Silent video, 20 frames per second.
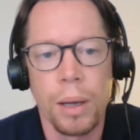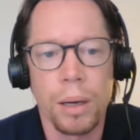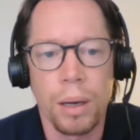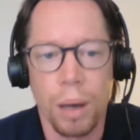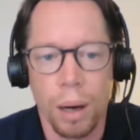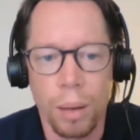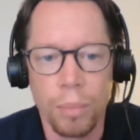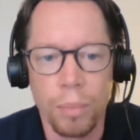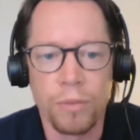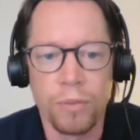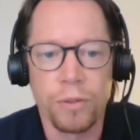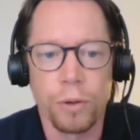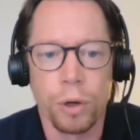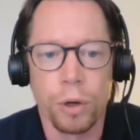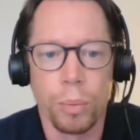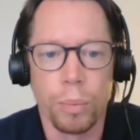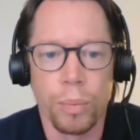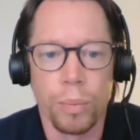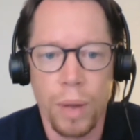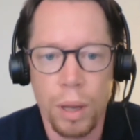come
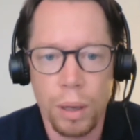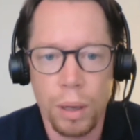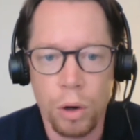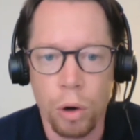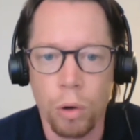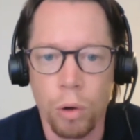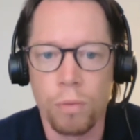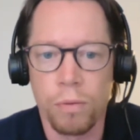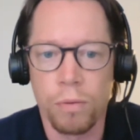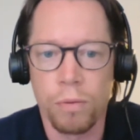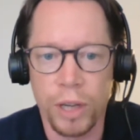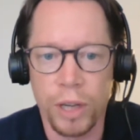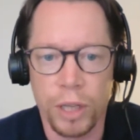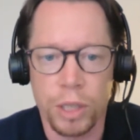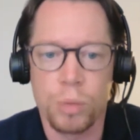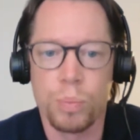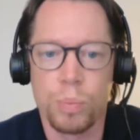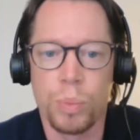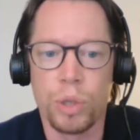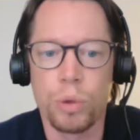from
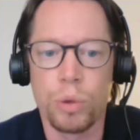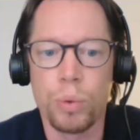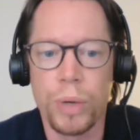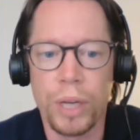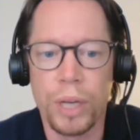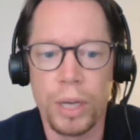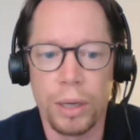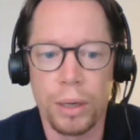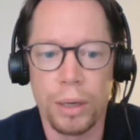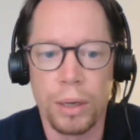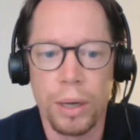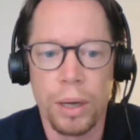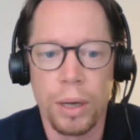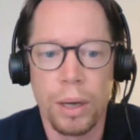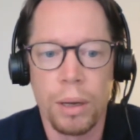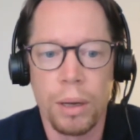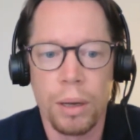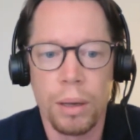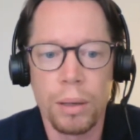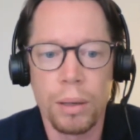conflicts between
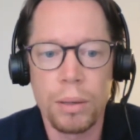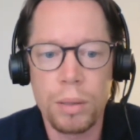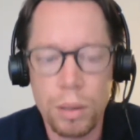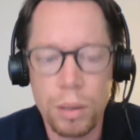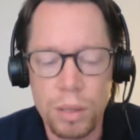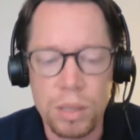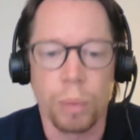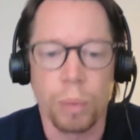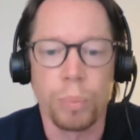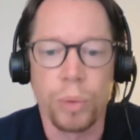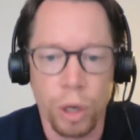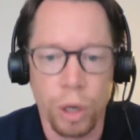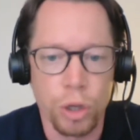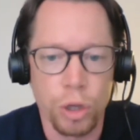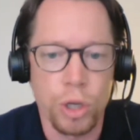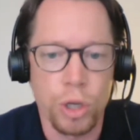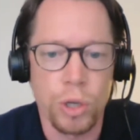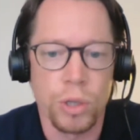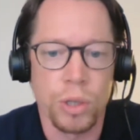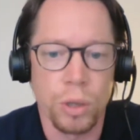
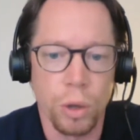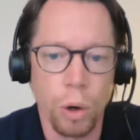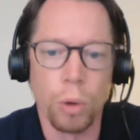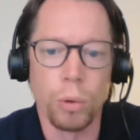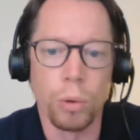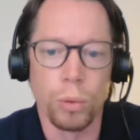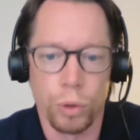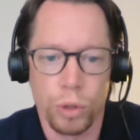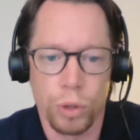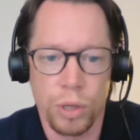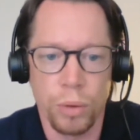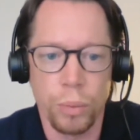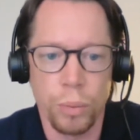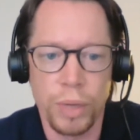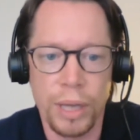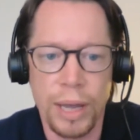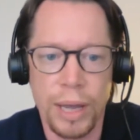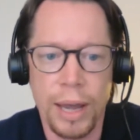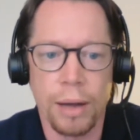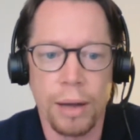subconscious goals that we
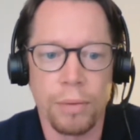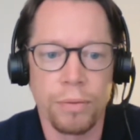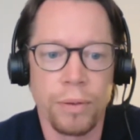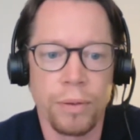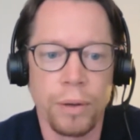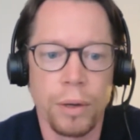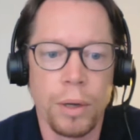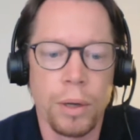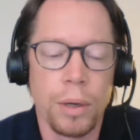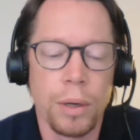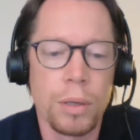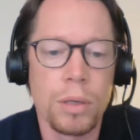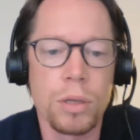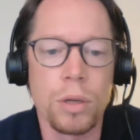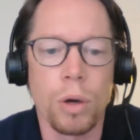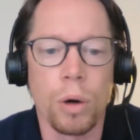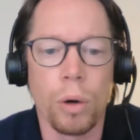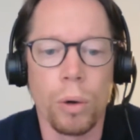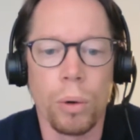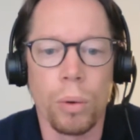have.
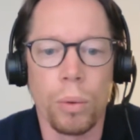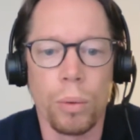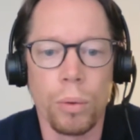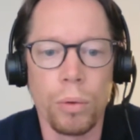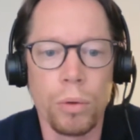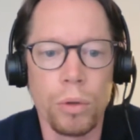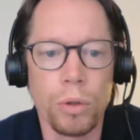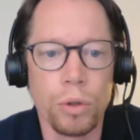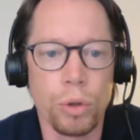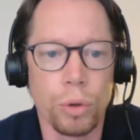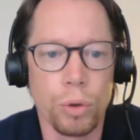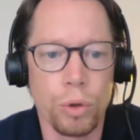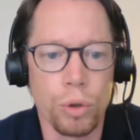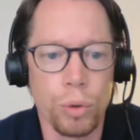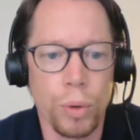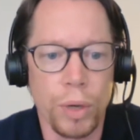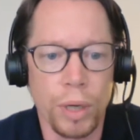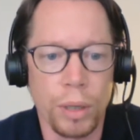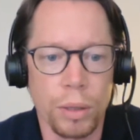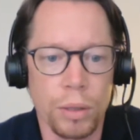So you're
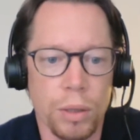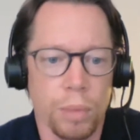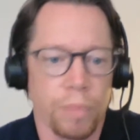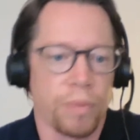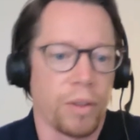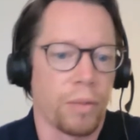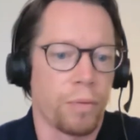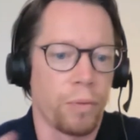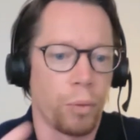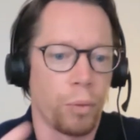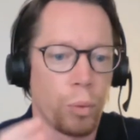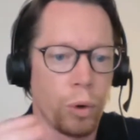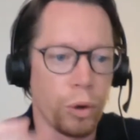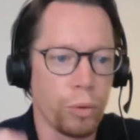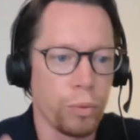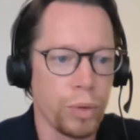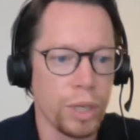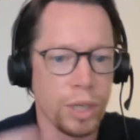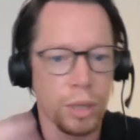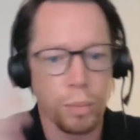doing something for one
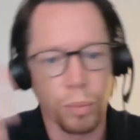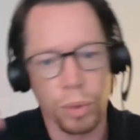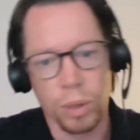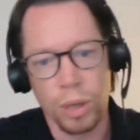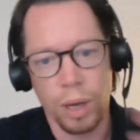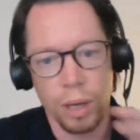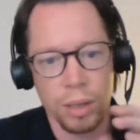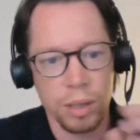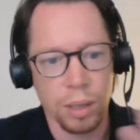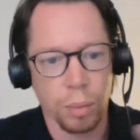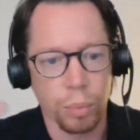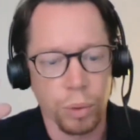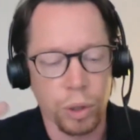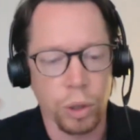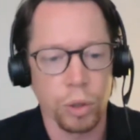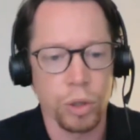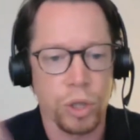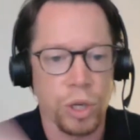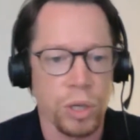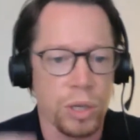reason, but
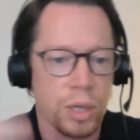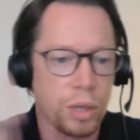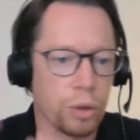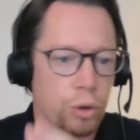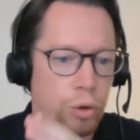subconsciously